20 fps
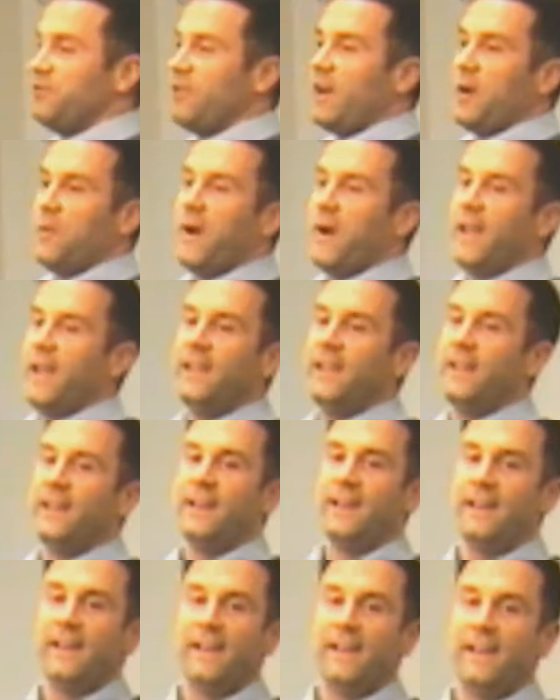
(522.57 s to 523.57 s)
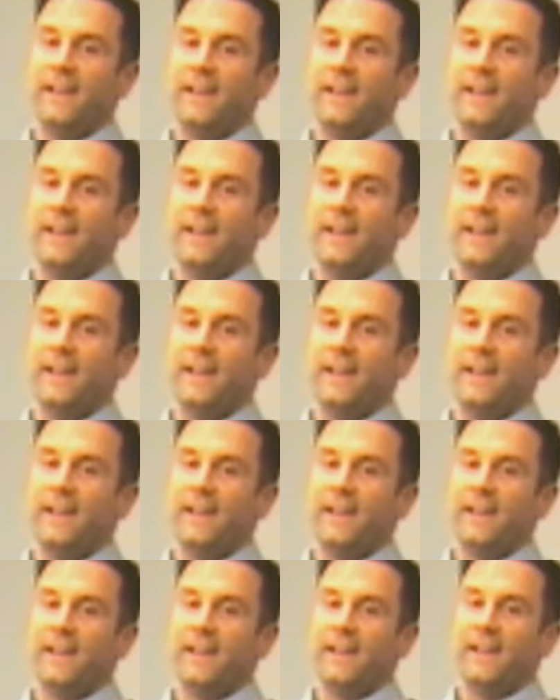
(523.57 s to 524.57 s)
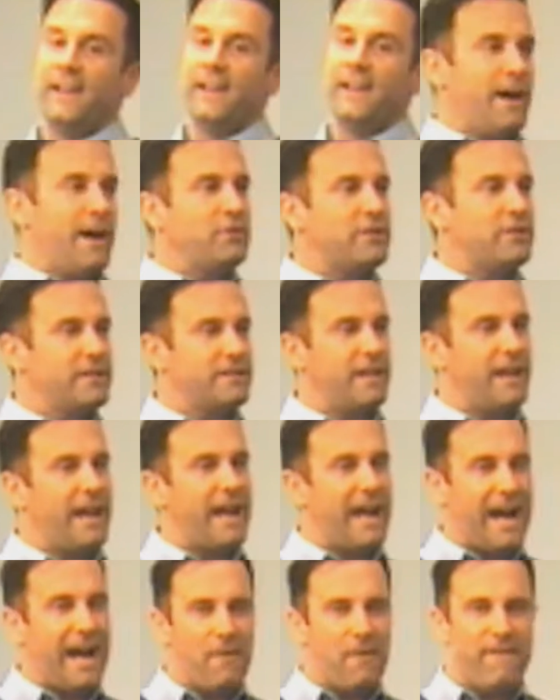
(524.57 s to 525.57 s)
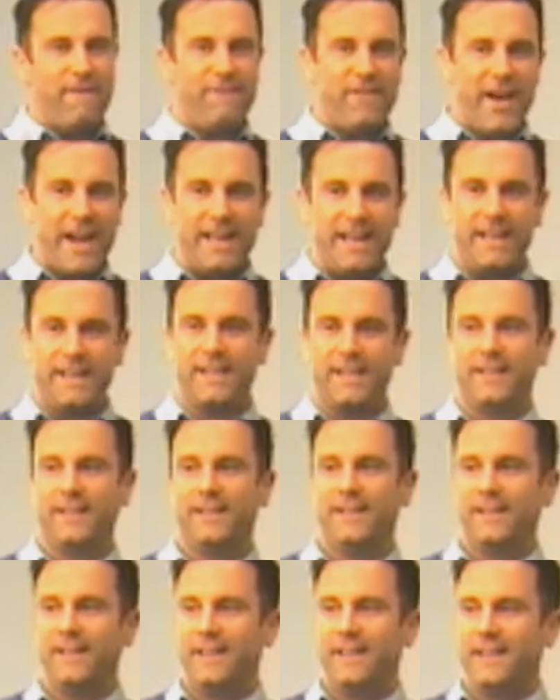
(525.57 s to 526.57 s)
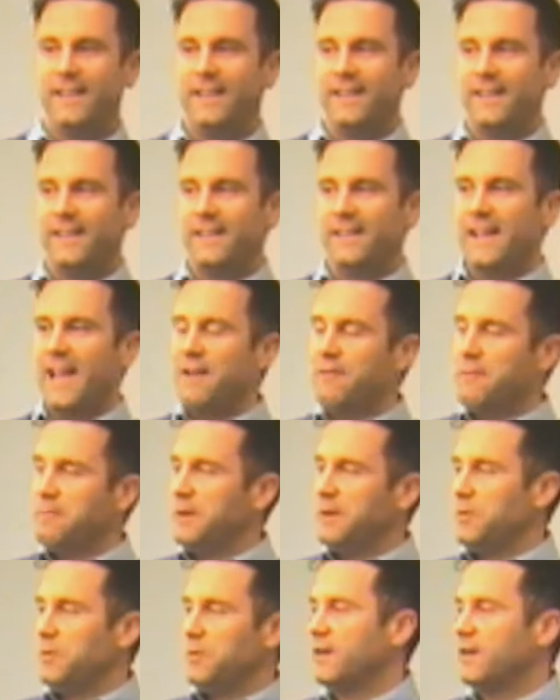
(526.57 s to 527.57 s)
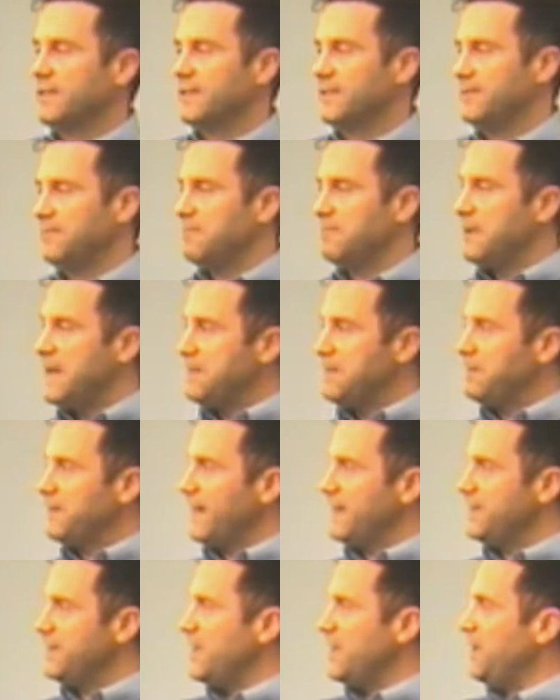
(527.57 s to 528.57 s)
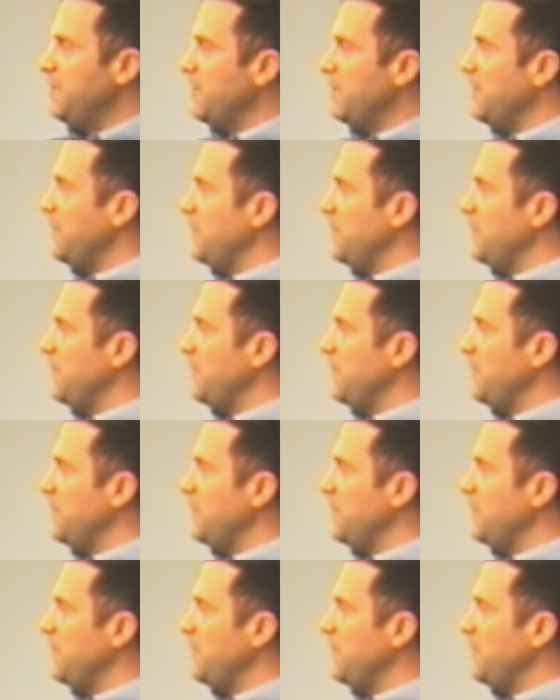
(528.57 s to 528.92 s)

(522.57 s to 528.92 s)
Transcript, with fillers: straight away. And found just how fake everybody was. People that I knew